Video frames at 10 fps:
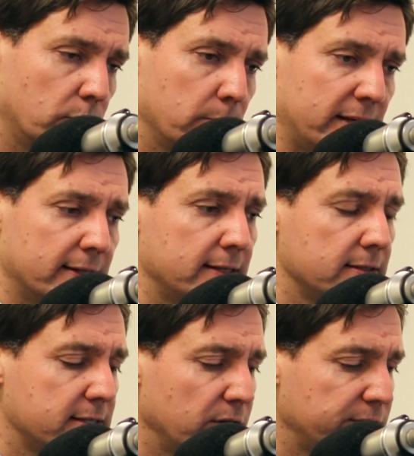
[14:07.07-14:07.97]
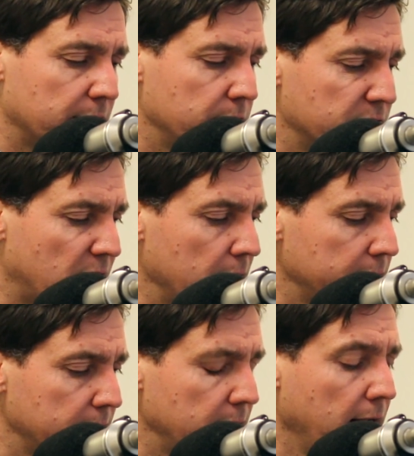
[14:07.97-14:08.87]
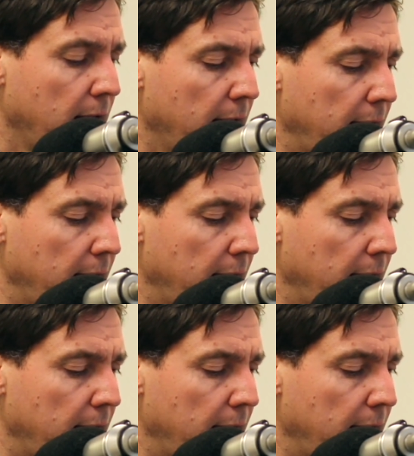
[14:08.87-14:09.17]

Lower Mainland, South Vancouver Island.